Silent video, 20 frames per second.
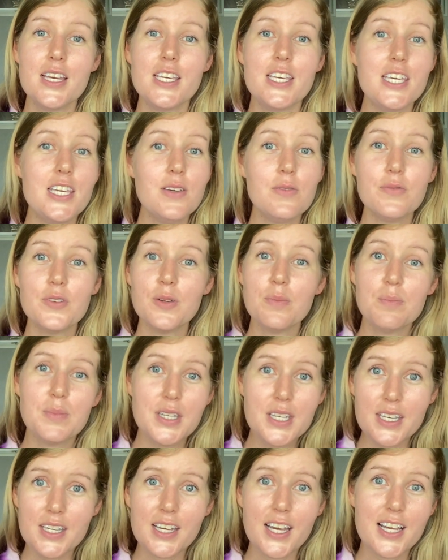Even
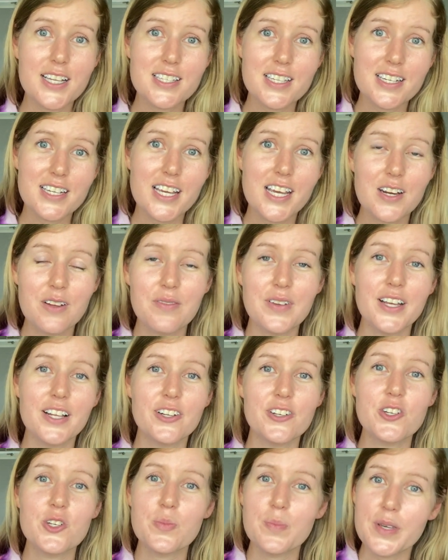me, as a native
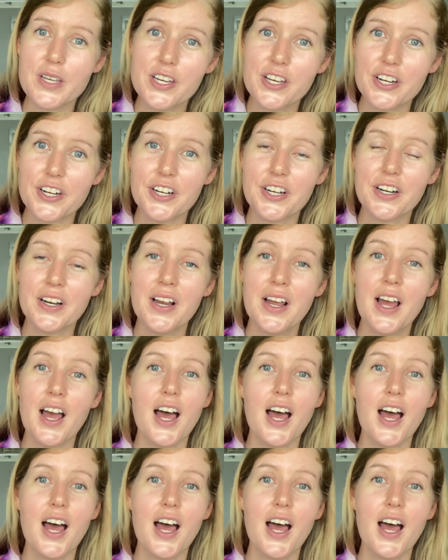English speaker,